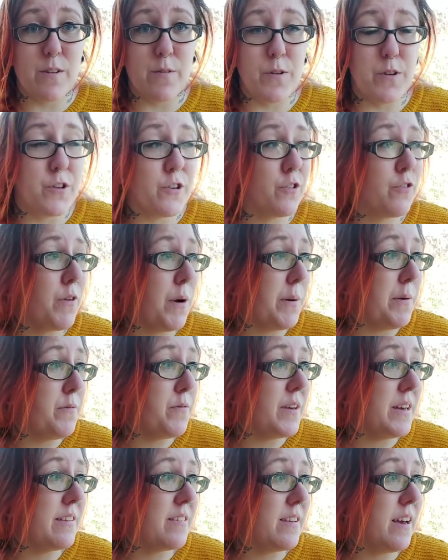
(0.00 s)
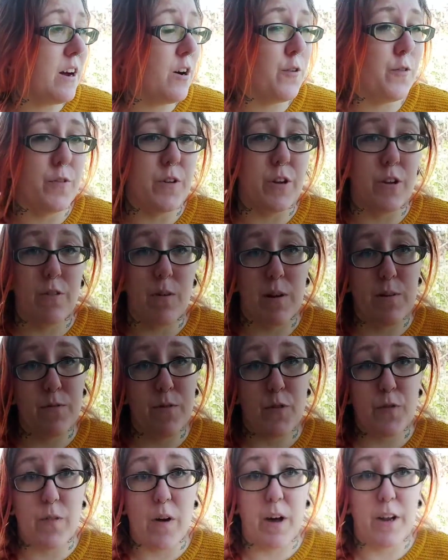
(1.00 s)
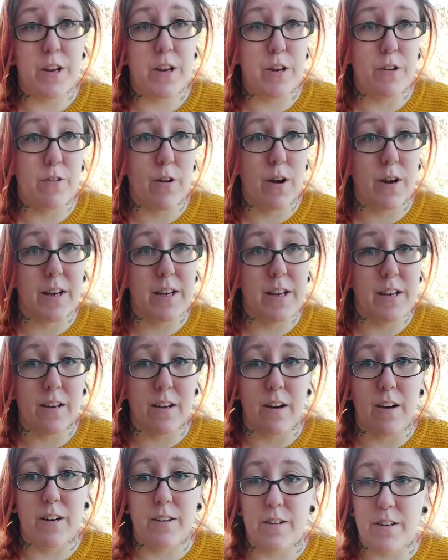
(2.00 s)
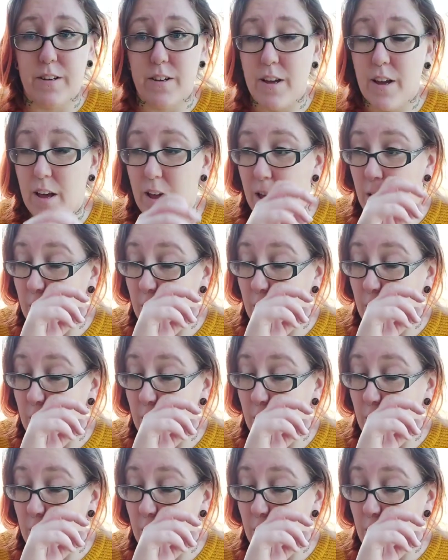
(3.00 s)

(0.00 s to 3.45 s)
if you're just growing for yourself and you're growing for fun and you're growing in your garden,